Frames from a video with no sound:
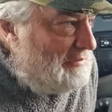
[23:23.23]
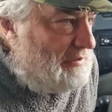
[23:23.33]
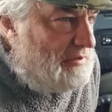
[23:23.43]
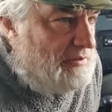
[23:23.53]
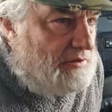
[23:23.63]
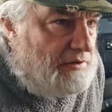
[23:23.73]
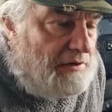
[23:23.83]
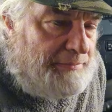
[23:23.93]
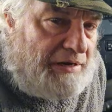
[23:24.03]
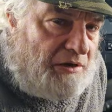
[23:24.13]
yeah,
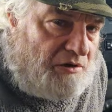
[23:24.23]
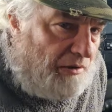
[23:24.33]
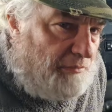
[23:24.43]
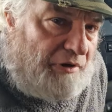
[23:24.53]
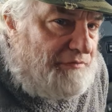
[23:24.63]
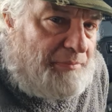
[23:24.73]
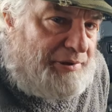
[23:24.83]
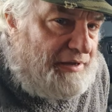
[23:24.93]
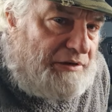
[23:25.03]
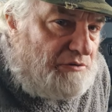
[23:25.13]
I mean, I got mine for
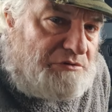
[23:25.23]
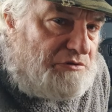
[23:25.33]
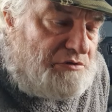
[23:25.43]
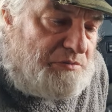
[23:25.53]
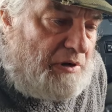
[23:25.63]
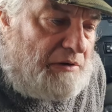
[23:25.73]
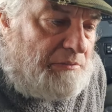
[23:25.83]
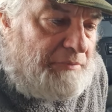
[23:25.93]
peanuts as well.